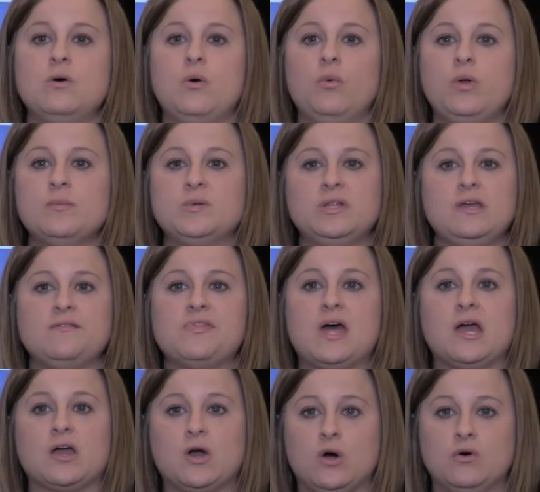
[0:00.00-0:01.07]
we believe
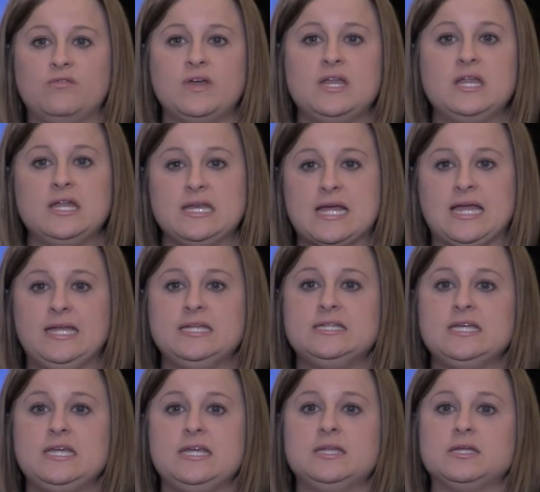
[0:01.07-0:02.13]
that
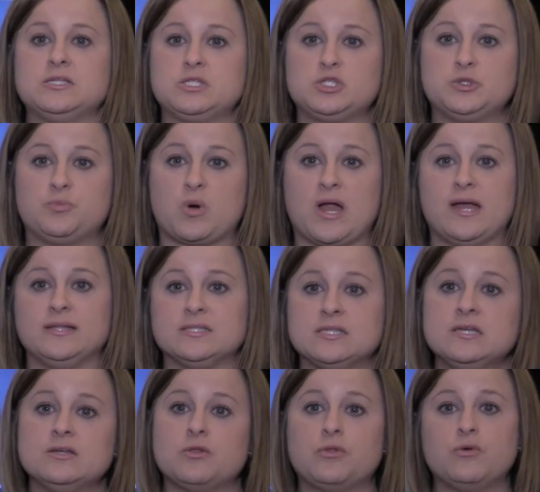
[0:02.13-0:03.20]
COVID-19 spreads
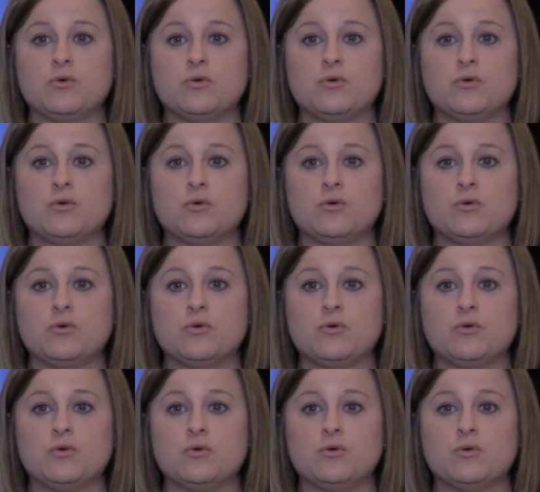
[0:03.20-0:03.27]
through